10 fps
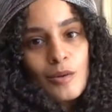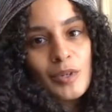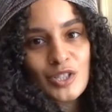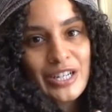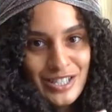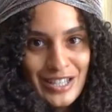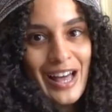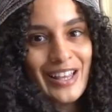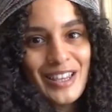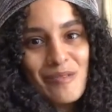so much like
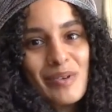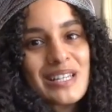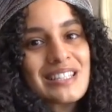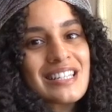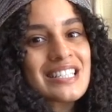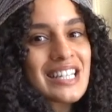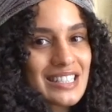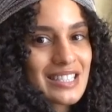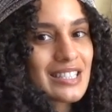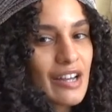styling the pieces.
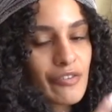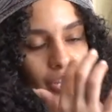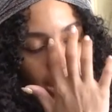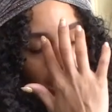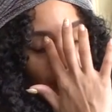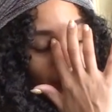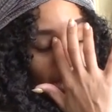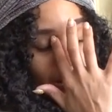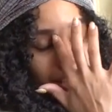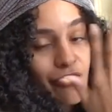That's, I feel like I'm
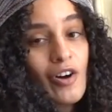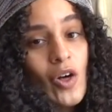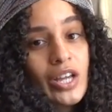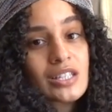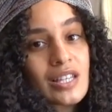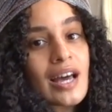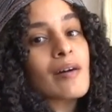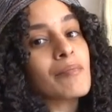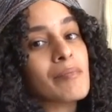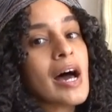kind of like falling into that
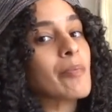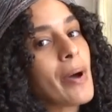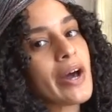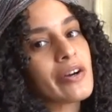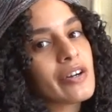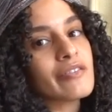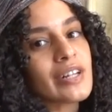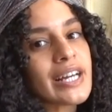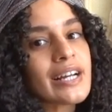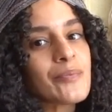bad pattern of
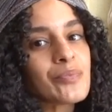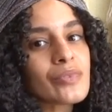like